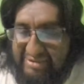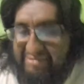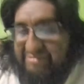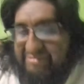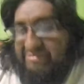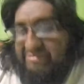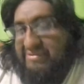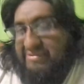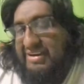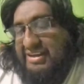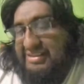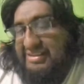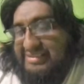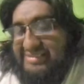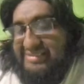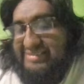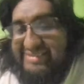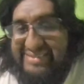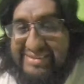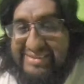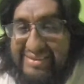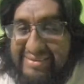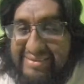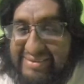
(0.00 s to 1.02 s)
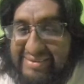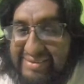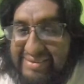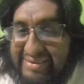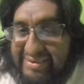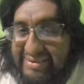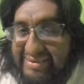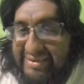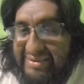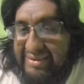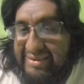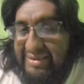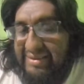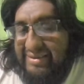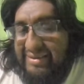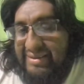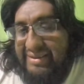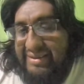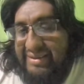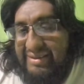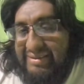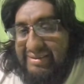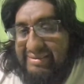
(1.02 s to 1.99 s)
phrase
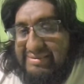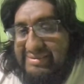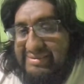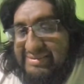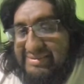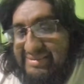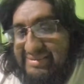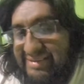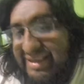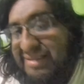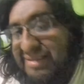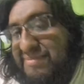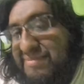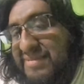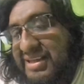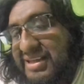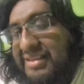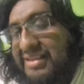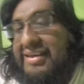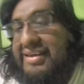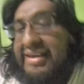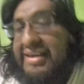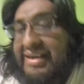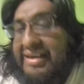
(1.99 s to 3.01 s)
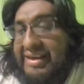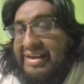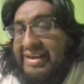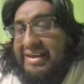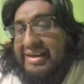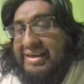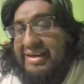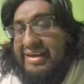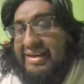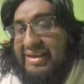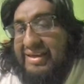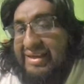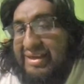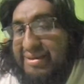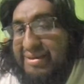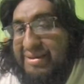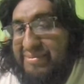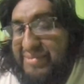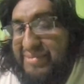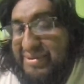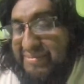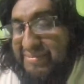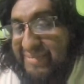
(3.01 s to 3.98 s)
and this statement.
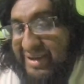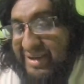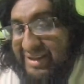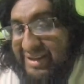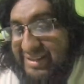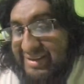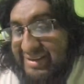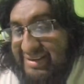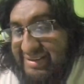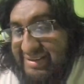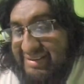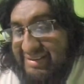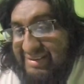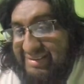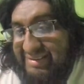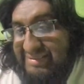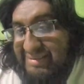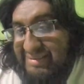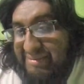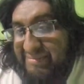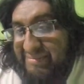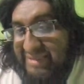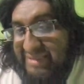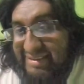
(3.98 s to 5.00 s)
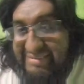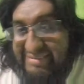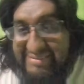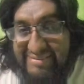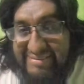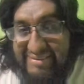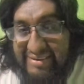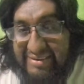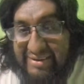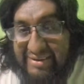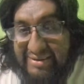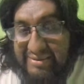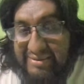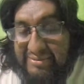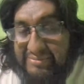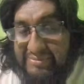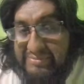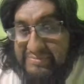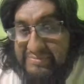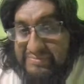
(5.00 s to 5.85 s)
Every binary is a bit string,